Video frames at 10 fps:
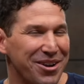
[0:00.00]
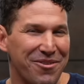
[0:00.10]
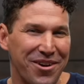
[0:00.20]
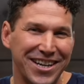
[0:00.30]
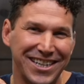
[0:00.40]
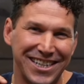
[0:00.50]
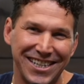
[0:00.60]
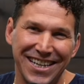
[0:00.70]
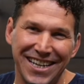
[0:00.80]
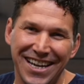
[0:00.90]
want to
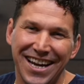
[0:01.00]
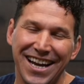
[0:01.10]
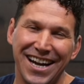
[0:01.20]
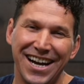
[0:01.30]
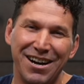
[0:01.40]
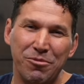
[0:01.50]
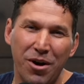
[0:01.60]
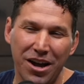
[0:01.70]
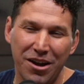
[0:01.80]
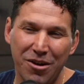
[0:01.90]
see uh,
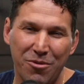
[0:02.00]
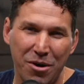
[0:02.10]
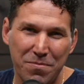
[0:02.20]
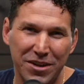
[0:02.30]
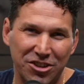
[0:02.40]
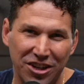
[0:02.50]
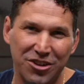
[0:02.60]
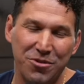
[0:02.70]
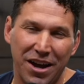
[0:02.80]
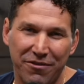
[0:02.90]
what, what mission
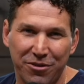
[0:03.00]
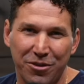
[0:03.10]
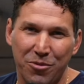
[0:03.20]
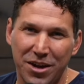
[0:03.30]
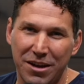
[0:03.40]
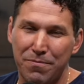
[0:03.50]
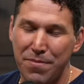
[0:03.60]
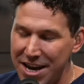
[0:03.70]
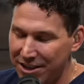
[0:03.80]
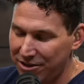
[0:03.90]
you have for the week
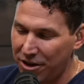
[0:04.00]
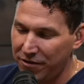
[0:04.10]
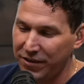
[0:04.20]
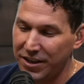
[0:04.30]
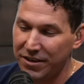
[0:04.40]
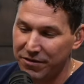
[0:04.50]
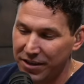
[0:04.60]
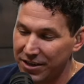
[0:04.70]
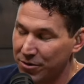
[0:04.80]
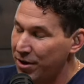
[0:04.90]
based off of
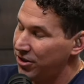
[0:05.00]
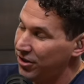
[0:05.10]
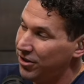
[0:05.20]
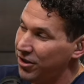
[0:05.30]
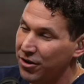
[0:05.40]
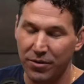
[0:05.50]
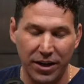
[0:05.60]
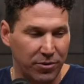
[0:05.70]
this question. So, anyone